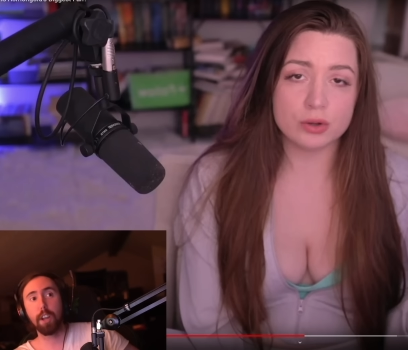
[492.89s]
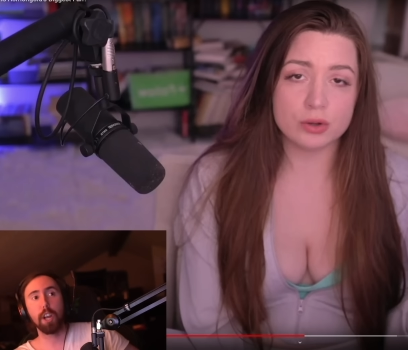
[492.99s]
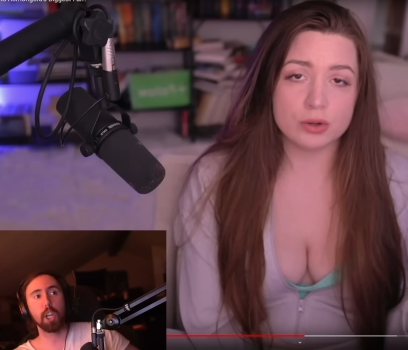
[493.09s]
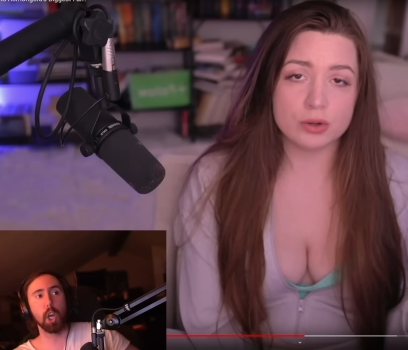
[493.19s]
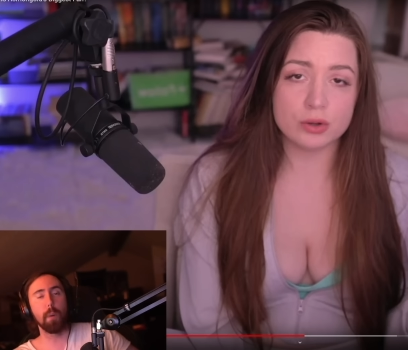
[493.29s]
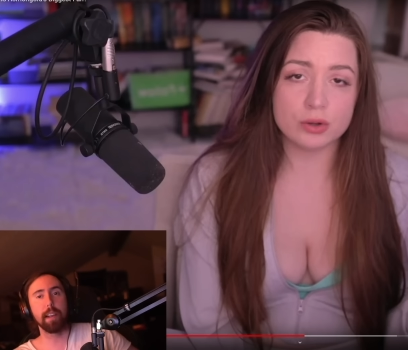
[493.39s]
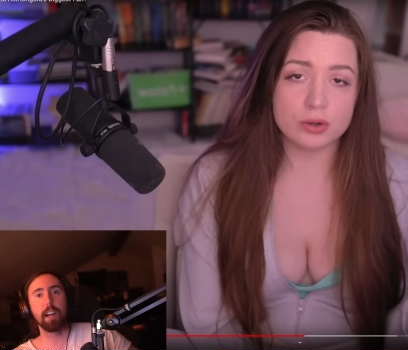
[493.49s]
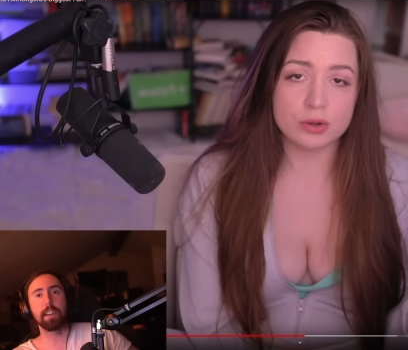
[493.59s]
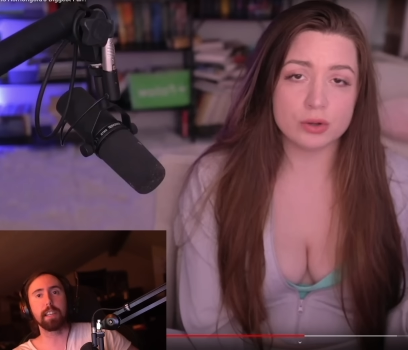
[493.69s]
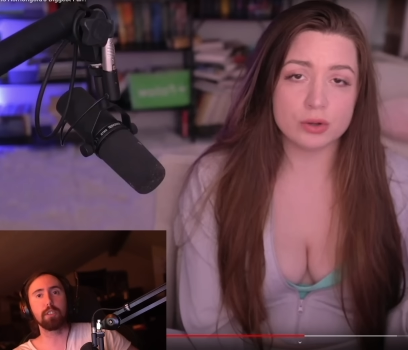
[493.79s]
Speaker 1: going
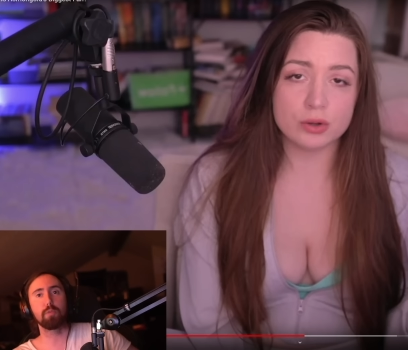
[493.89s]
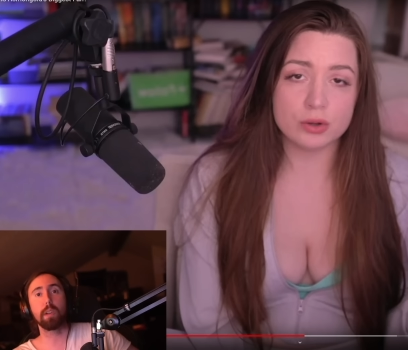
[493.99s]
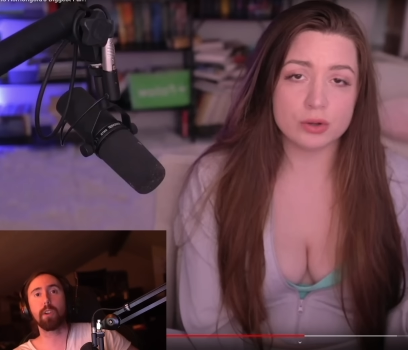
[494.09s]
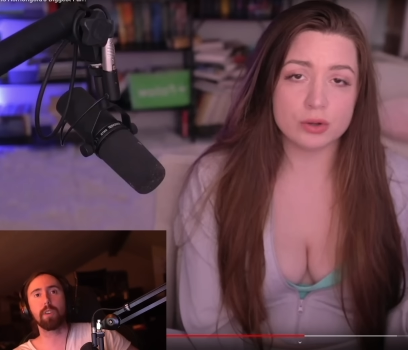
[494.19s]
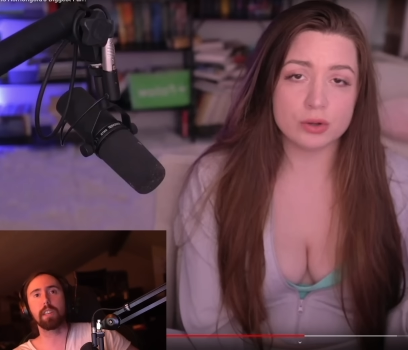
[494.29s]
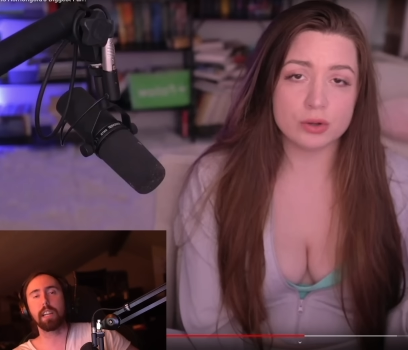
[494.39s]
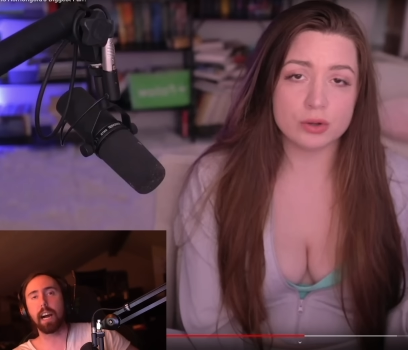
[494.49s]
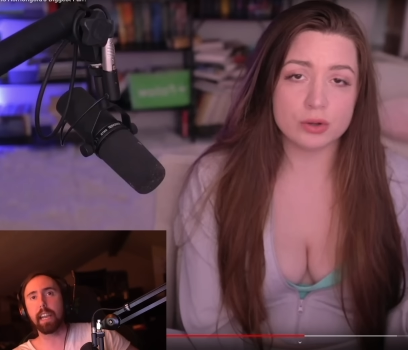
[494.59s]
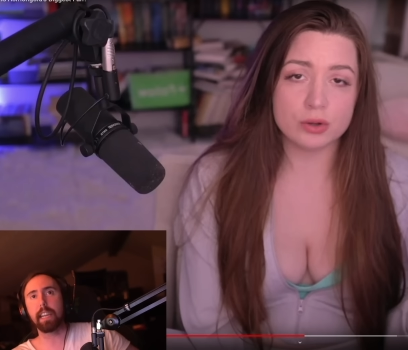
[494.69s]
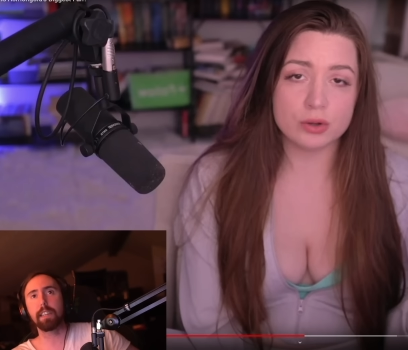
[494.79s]
on these weird
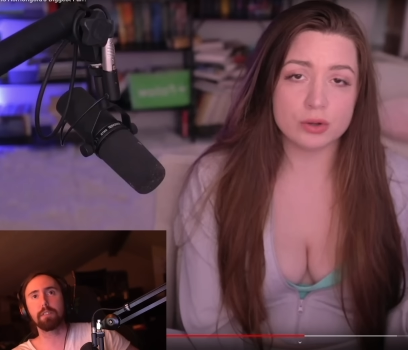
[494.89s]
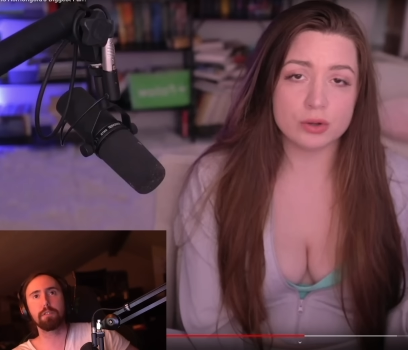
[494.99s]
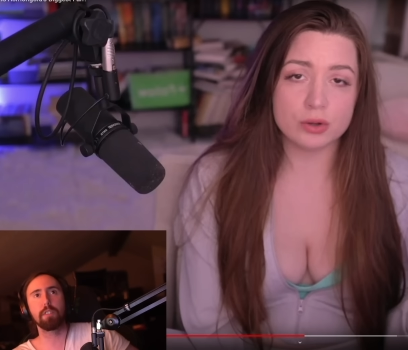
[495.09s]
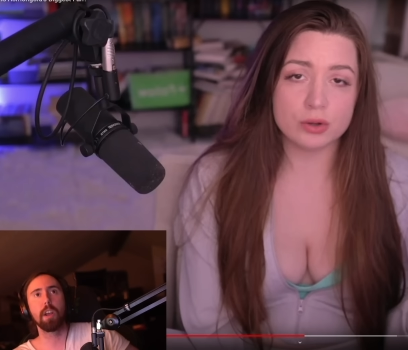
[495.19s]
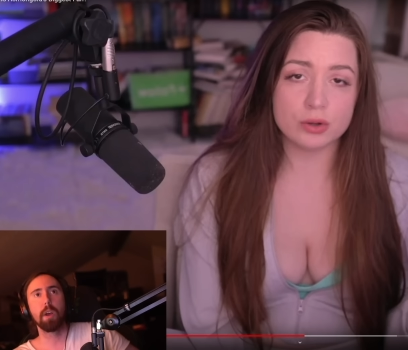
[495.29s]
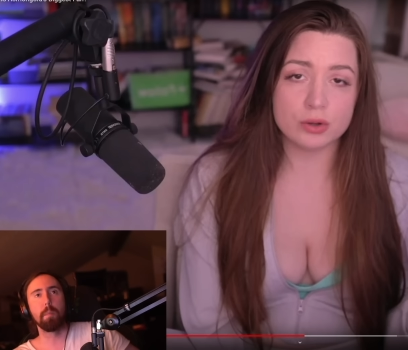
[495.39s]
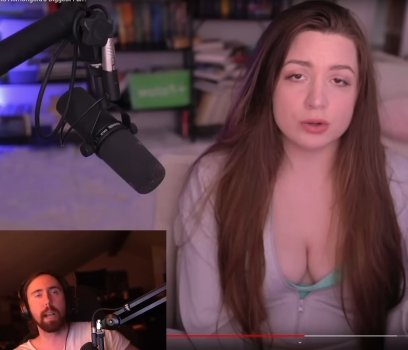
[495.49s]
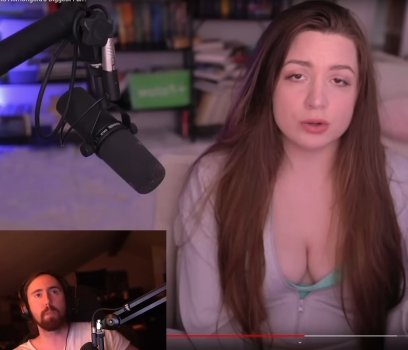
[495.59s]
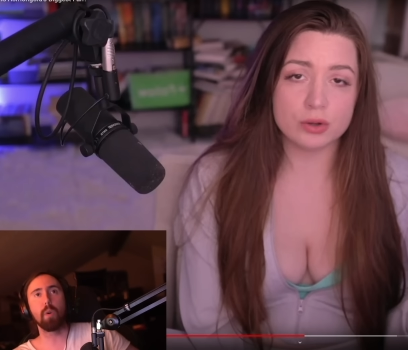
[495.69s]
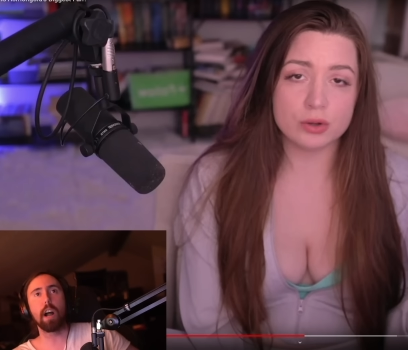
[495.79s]
diets,
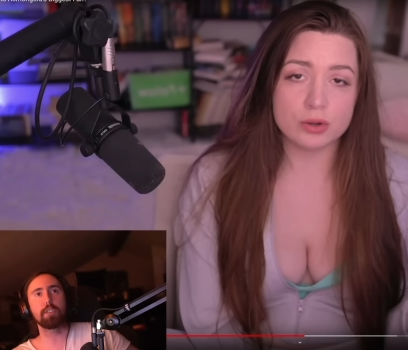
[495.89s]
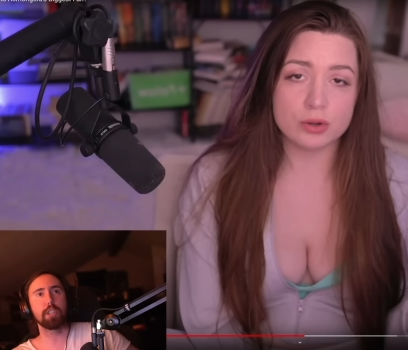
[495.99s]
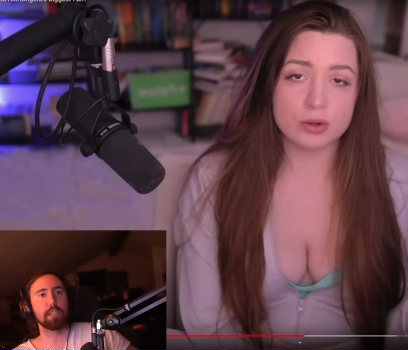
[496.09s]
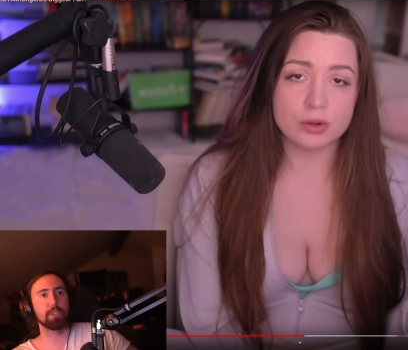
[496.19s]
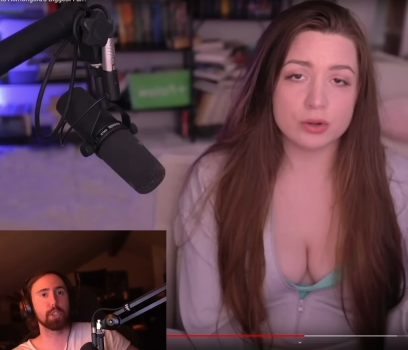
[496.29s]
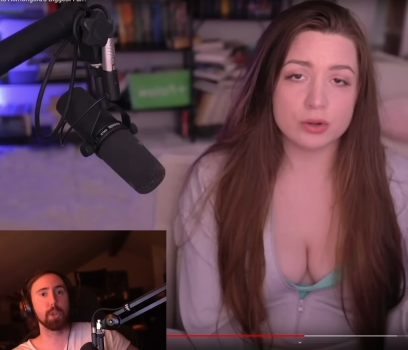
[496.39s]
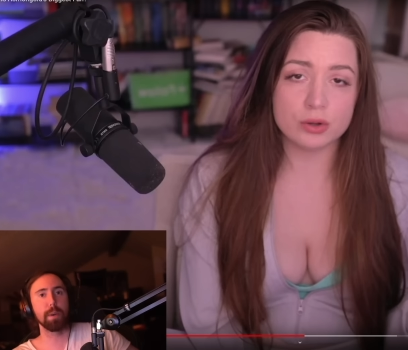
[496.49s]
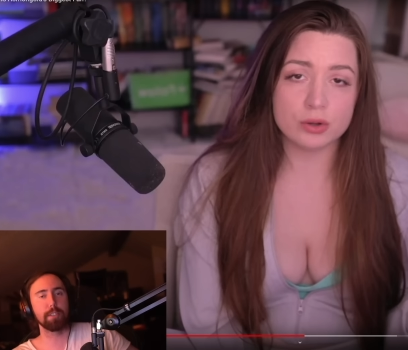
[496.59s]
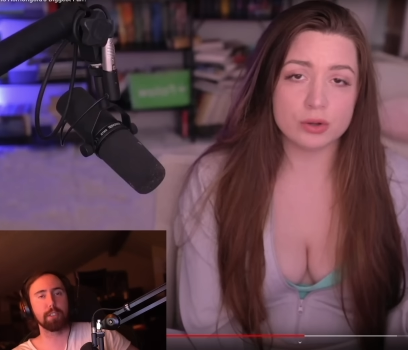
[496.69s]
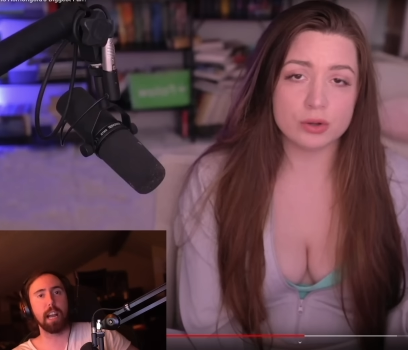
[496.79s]
like watching
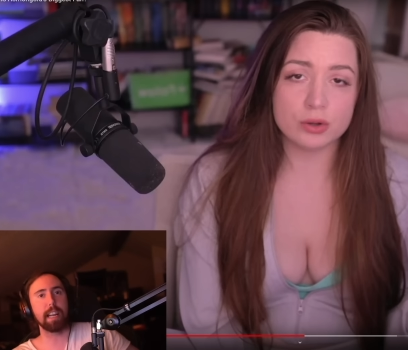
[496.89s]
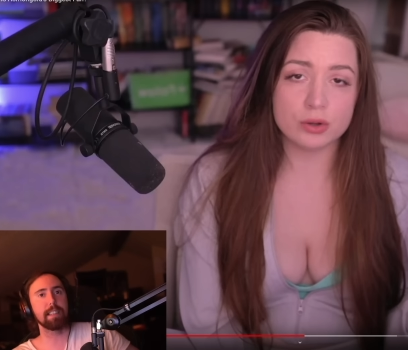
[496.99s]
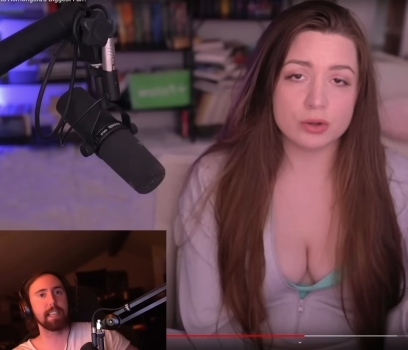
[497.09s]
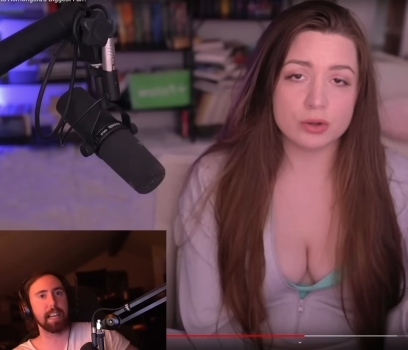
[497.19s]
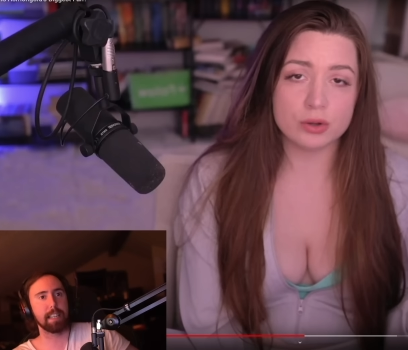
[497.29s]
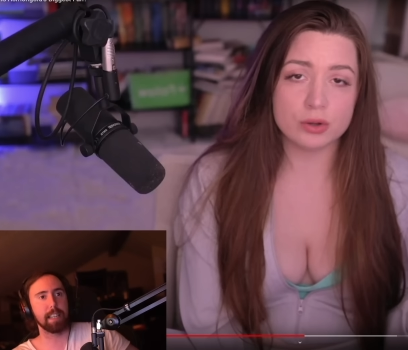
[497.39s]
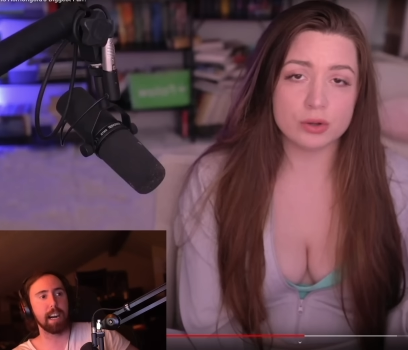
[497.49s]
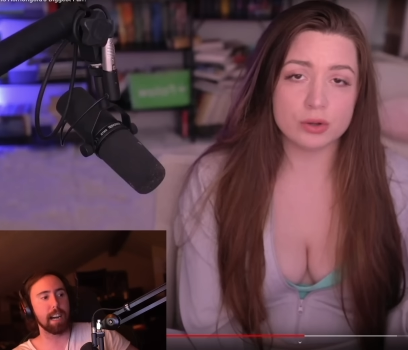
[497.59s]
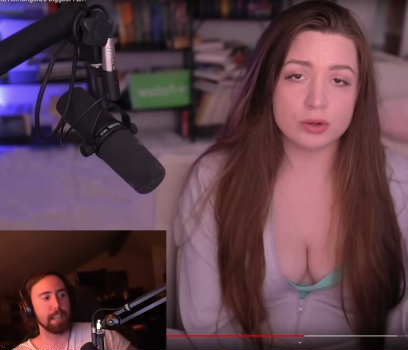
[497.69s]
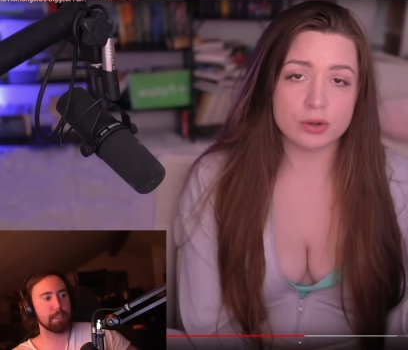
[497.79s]
suicide
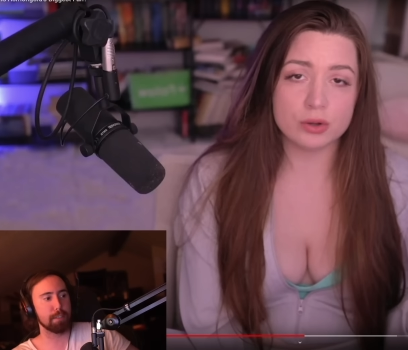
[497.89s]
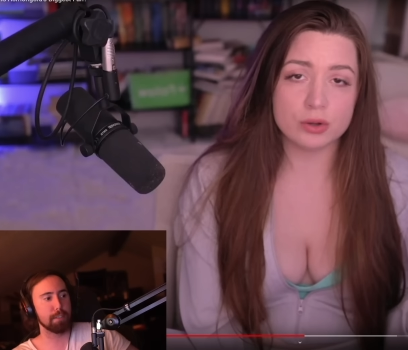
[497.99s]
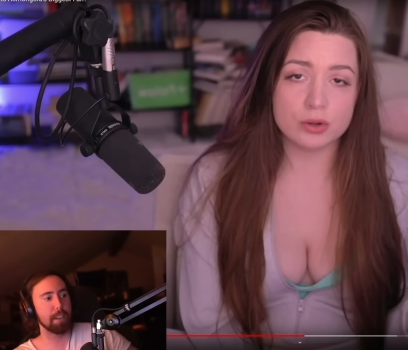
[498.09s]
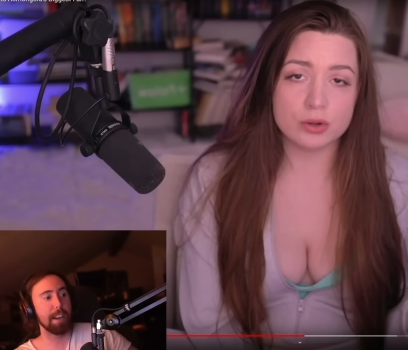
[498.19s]
TikToks.